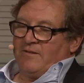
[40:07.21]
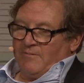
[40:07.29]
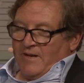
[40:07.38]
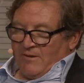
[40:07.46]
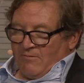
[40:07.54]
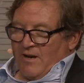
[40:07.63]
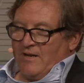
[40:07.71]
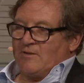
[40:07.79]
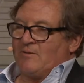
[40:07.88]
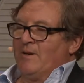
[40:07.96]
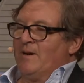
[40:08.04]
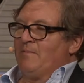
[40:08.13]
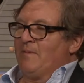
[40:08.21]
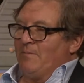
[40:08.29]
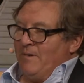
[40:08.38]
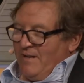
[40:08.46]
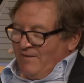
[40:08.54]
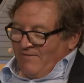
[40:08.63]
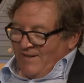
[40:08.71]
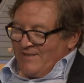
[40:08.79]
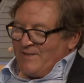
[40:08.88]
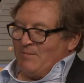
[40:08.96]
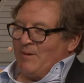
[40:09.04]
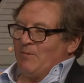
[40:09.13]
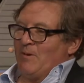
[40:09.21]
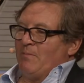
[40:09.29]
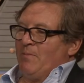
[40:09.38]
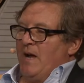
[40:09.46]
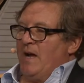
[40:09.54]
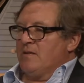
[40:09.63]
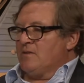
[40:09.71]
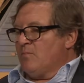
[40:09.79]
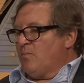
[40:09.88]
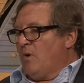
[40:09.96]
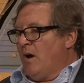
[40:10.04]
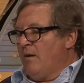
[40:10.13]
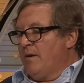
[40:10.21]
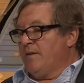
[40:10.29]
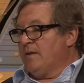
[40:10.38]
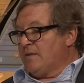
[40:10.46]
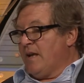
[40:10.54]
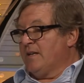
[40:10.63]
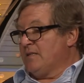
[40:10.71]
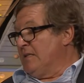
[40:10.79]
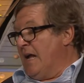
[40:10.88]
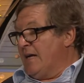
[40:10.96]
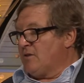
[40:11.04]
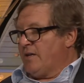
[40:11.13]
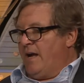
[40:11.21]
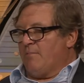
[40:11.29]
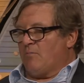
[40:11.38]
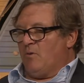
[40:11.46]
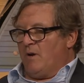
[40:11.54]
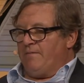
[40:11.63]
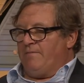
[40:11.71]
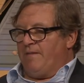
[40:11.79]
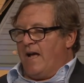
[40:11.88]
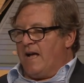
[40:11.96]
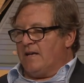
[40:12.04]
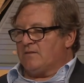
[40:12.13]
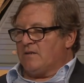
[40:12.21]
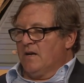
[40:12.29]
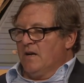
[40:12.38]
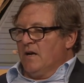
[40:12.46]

Then we had to write a script. Then we had to find somebody who want to buy it. So this case is actually happened quite fast.